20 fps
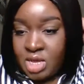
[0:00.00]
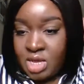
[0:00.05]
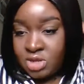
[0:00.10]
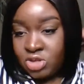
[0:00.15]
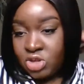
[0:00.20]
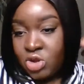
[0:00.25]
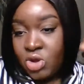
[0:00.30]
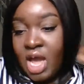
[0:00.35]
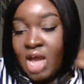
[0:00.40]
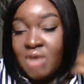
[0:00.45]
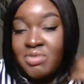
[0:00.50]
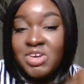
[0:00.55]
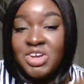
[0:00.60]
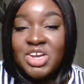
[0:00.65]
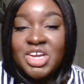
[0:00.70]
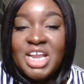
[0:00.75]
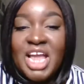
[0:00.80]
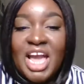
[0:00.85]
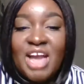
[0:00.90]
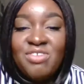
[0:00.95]
So have a
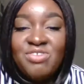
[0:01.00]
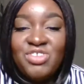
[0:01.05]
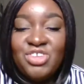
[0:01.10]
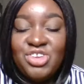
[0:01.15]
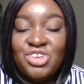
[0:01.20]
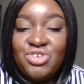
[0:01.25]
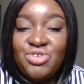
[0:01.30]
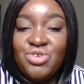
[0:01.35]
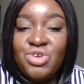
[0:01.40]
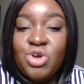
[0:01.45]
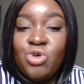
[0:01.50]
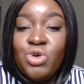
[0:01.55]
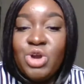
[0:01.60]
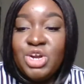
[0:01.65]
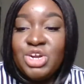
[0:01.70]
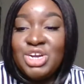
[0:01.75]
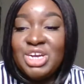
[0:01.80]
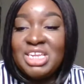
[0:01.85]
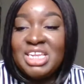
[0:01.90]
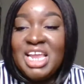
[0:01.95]
good afternoon or
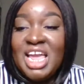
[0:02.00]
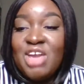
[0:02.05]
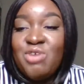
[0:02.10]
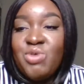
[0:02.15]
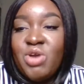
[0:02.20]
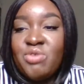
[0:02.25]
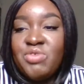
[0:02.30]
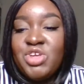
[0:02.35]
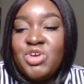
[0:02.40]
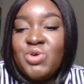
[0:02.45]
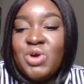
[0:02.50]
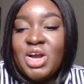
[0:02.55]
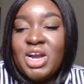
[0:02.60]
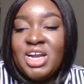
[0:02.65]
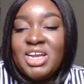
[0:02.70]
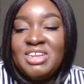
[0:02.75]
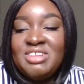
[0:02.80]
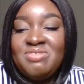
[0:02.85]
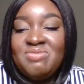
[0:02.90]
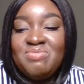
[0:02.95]
a good night wherever you
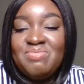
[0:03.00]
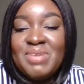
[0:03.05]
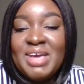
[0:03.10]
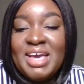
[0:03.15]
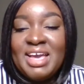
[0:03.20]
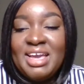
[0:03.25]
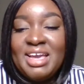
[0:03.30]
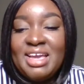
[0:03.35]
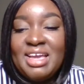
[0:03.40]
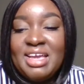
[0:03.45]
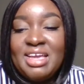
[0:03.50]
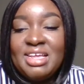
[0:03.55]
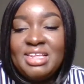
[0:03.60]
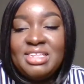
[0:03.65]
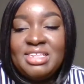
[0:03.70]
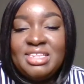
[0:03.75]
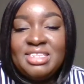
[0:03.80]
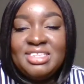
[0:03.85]
are. Bye.